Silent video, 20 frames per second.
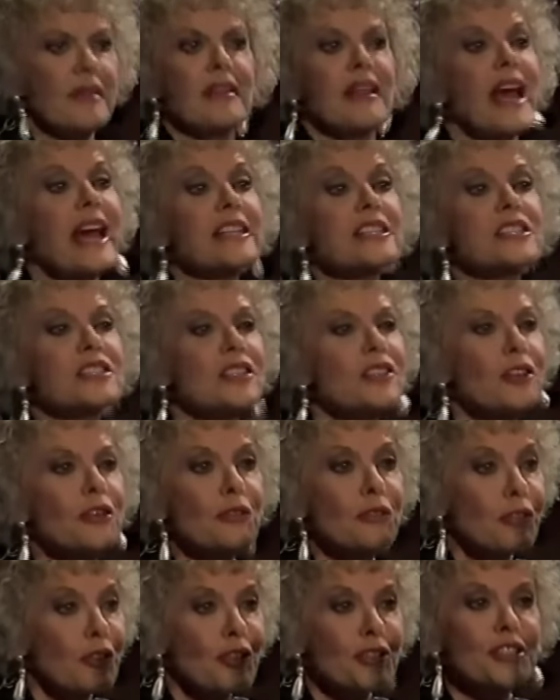That's
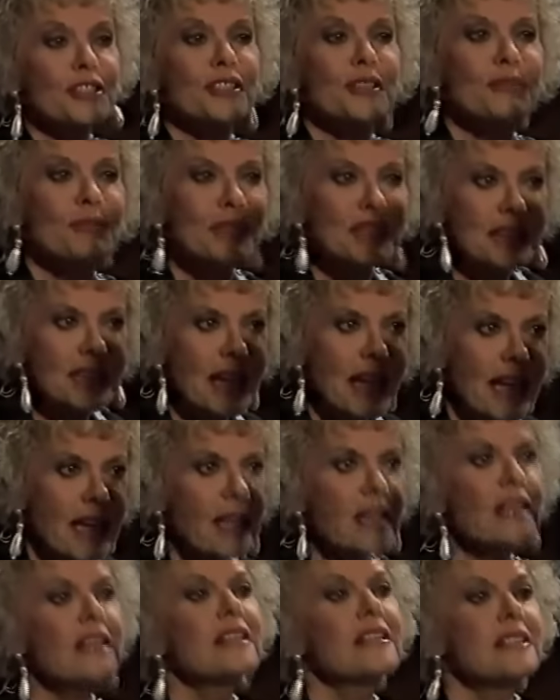your first
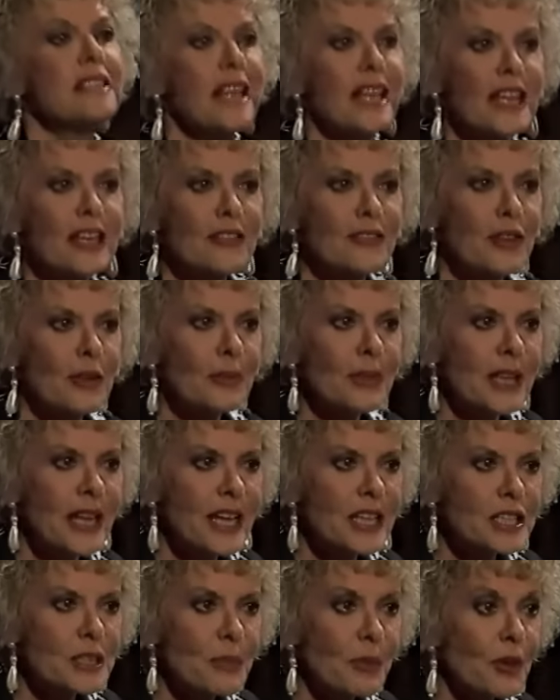mistake. Take it from an
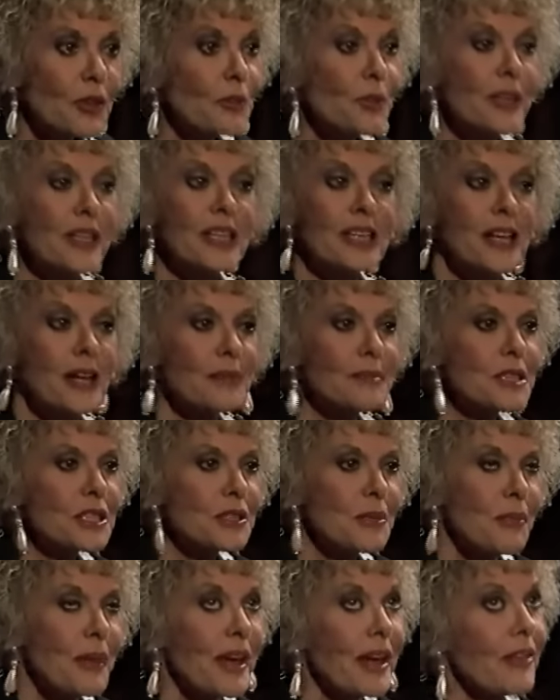expert when it comes
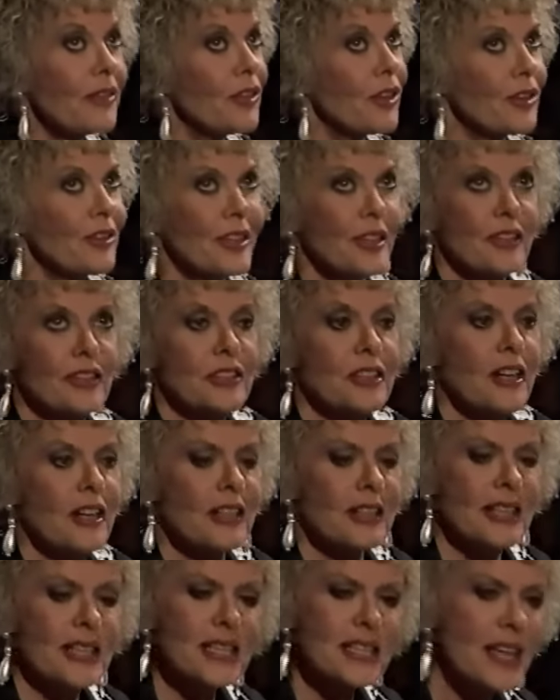to men, the little
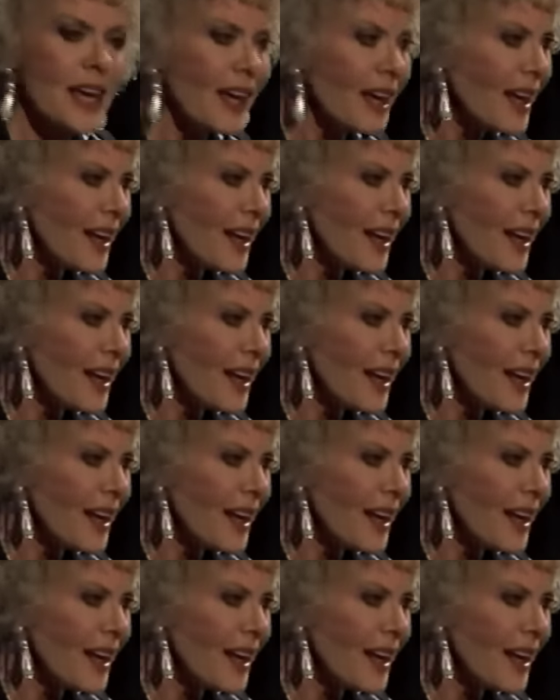darlings.